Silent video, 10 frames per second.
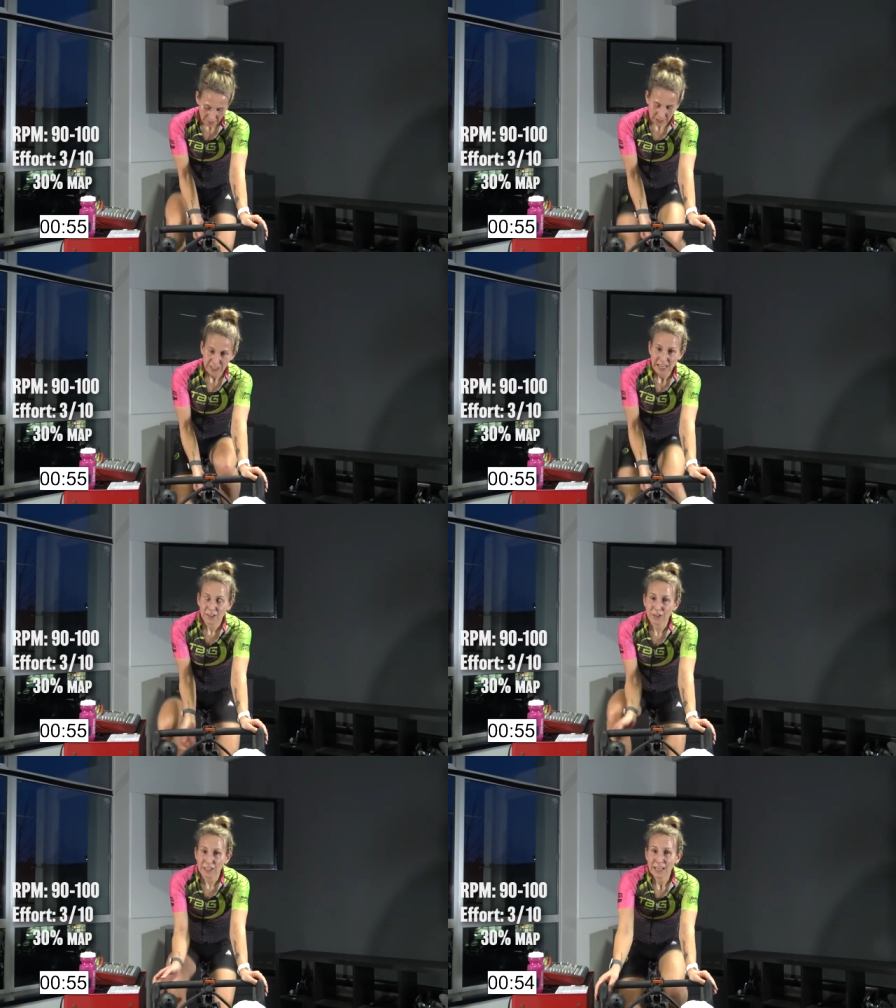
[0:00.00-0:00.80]
We need to get
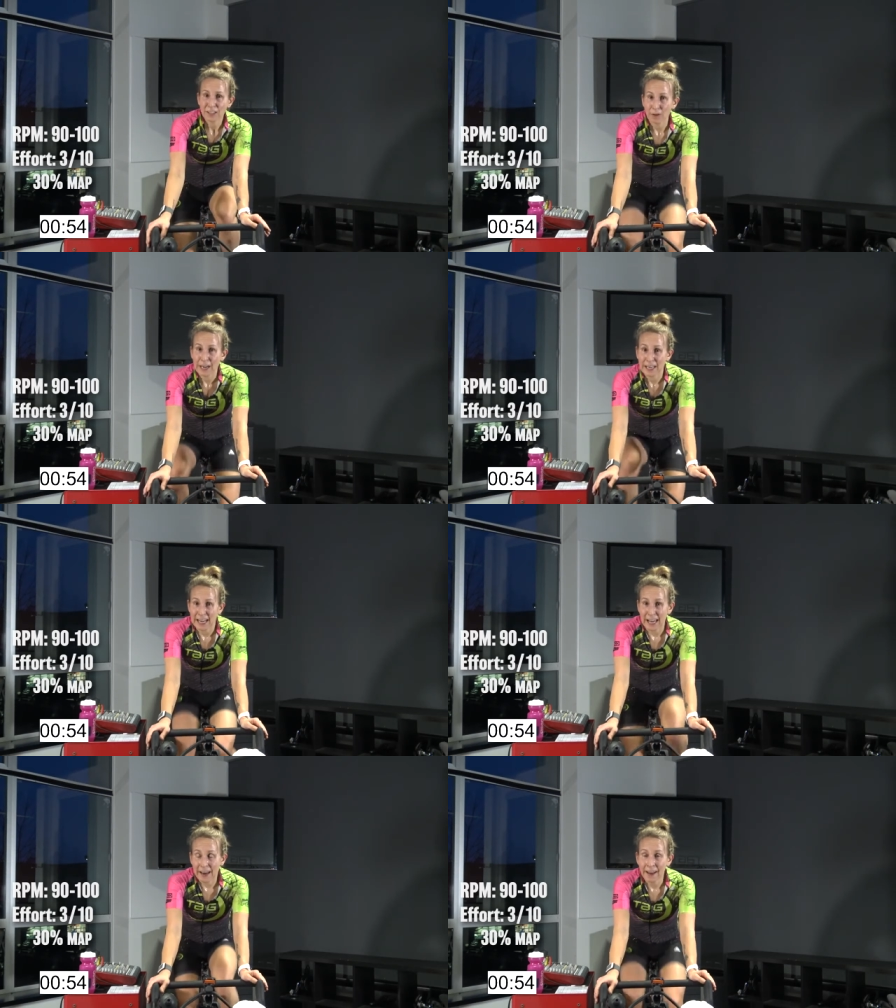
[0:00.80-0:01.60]
those legs ready
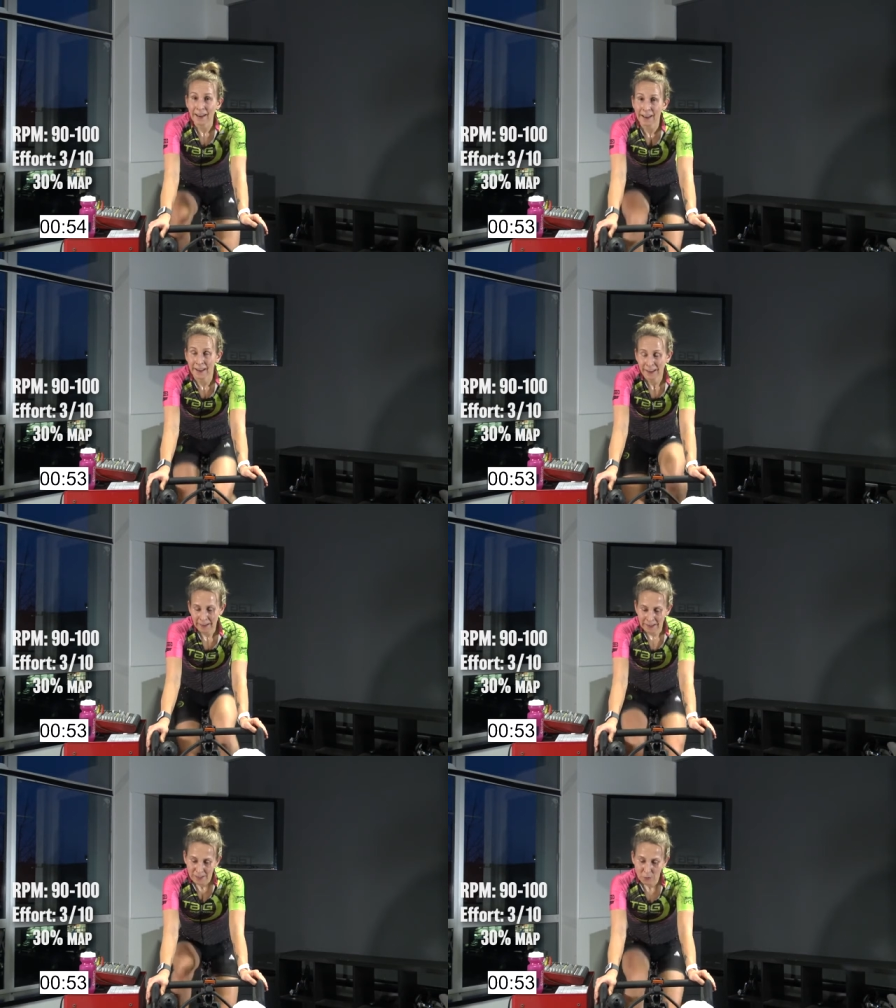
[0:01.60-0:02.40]
again,
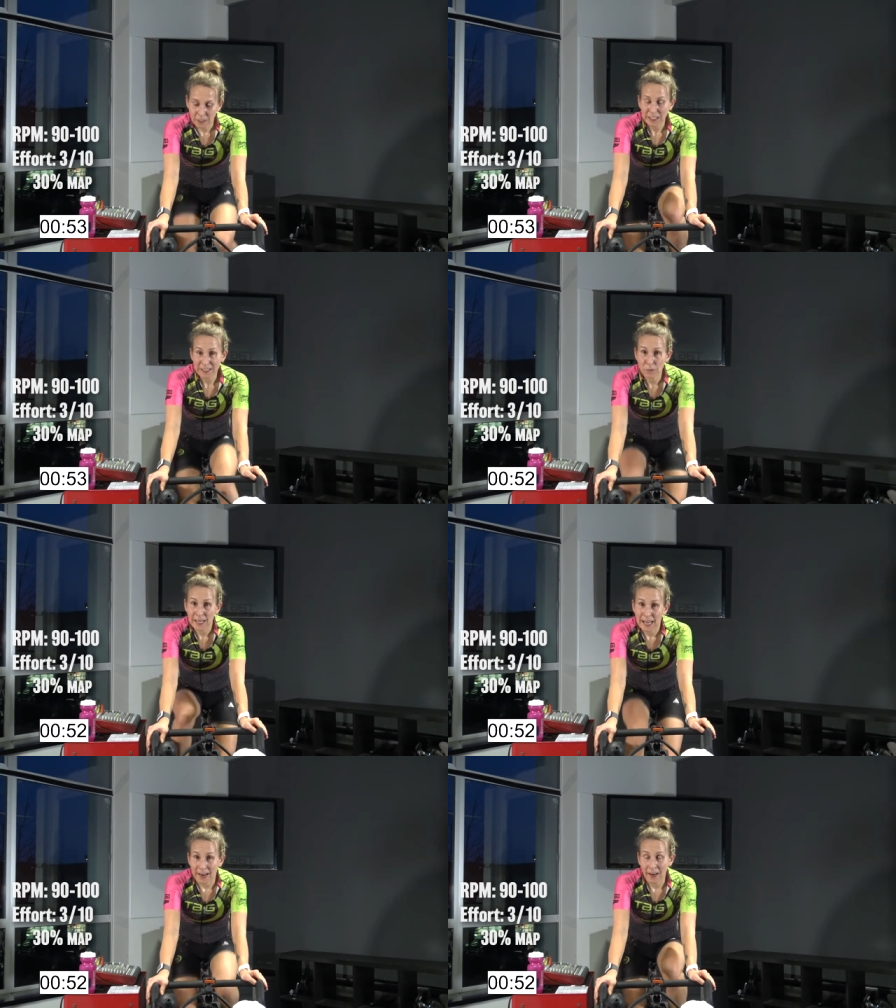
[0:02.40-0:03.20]
quickly as we
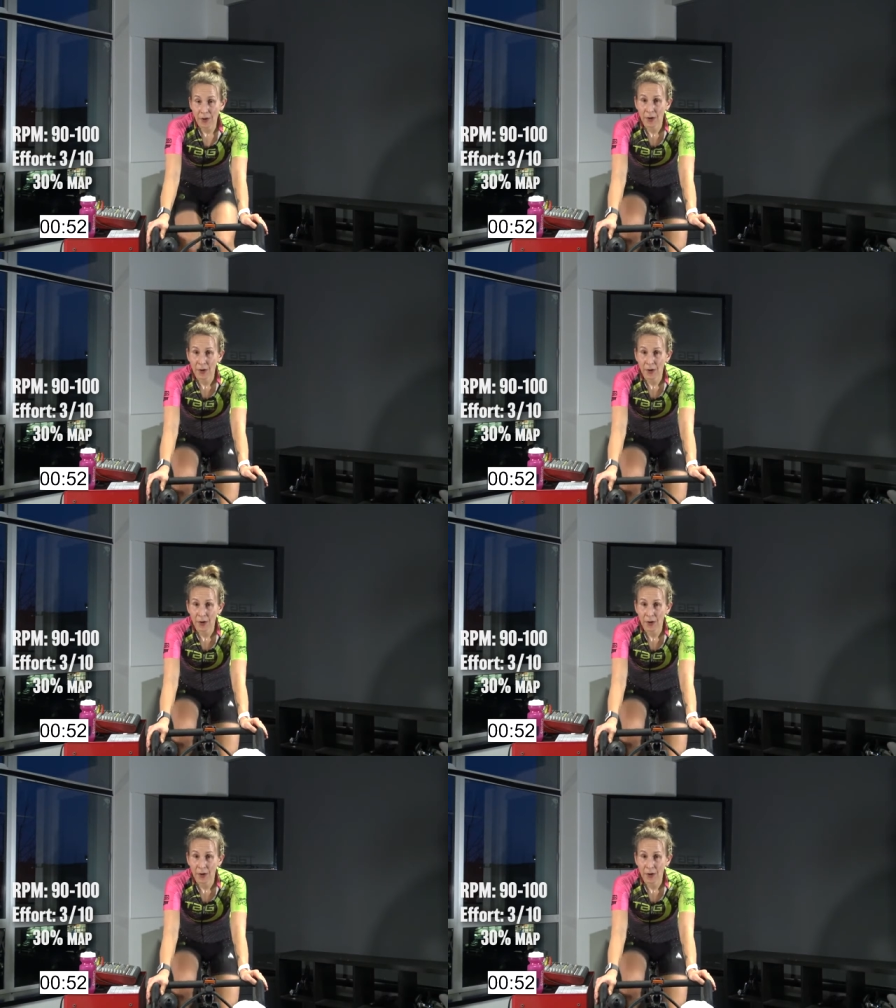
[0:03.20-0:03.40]
can.